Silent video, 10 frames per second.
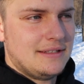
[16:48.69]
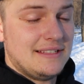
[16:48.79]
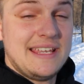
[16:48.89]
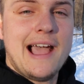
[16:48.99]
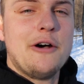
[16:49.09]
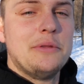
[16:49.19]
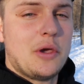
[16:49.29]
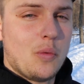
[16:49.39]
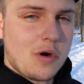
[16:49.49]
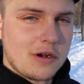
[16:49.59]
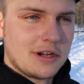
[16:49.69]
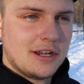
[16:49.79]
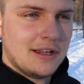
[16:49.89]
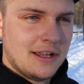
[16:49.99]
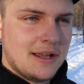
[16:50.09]
to see how they
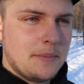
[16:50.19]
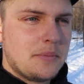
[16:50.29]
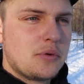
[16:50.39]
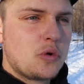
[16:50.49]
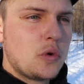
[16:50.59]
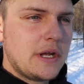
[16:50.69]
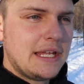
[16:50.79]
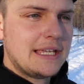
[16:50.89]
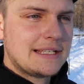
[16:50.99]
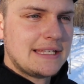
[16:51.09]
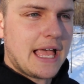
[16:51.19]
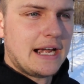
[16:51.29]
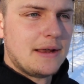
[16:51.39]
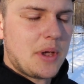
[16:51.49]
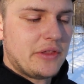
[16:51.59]
work. Pretty
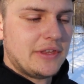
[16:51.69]
excited about